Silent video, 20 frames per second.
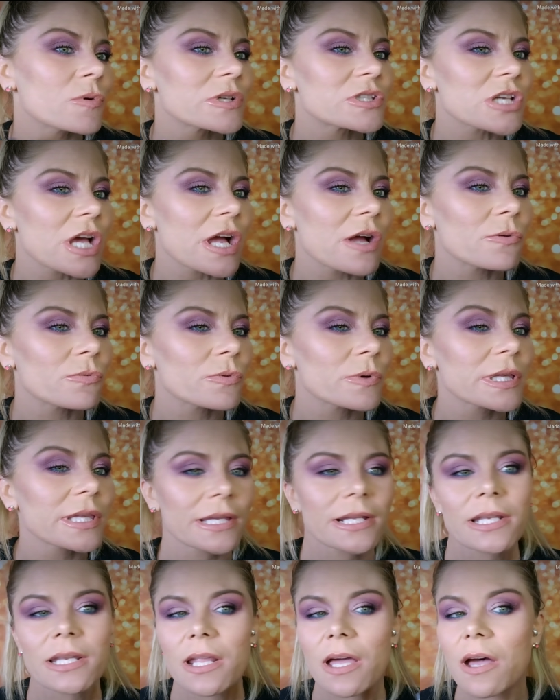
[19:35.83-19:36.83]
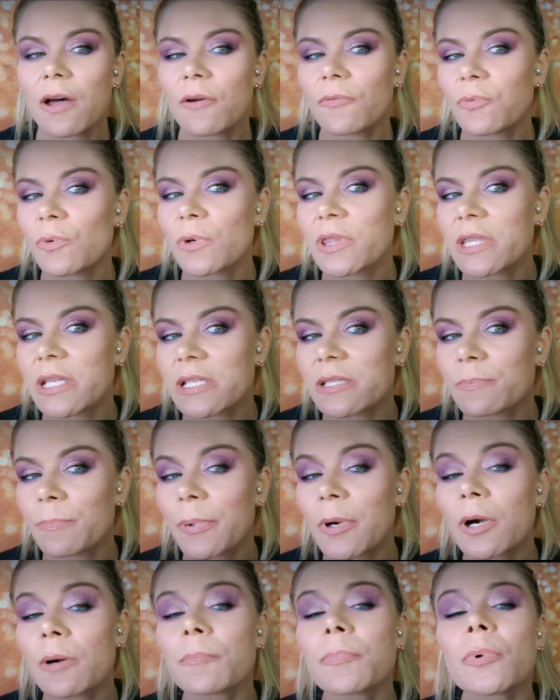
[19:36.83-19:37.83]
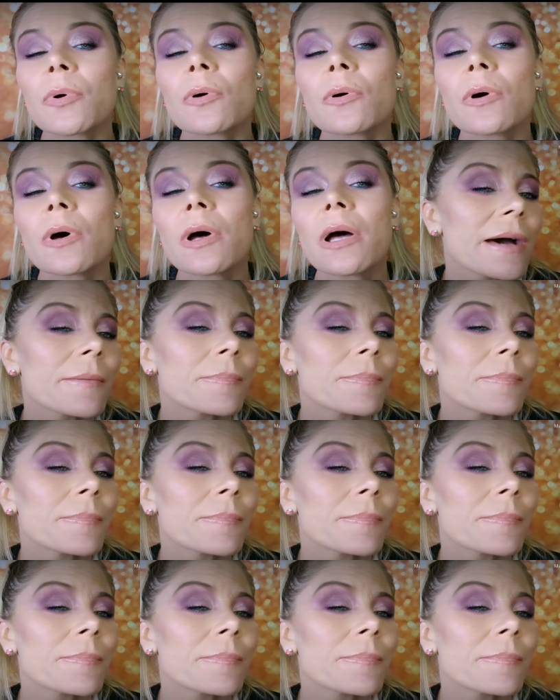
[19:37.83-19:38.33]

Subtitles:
which I really love with this purple.